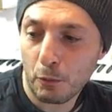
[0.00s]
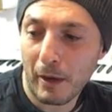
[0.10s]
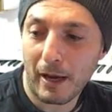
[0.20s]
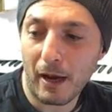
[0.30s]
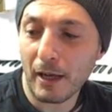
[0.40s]

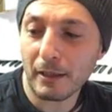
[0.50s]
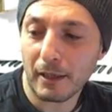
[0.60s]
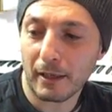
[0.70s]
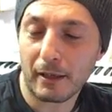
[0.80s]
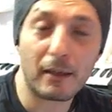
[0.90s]
way I
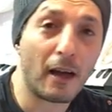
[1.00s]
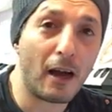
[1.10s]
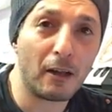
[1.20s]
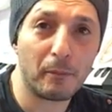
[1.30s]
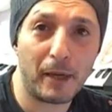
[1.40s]
think
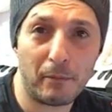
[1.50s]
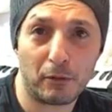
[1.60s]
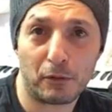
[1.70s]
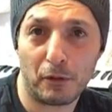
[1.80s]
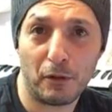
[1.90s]
I'll be
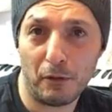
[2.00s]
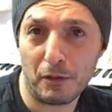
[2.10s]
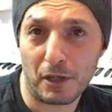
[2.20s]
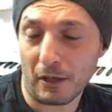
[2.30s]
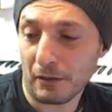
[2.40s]
able to
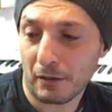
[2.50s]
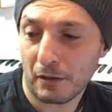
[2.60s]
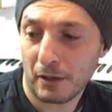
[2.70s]
use it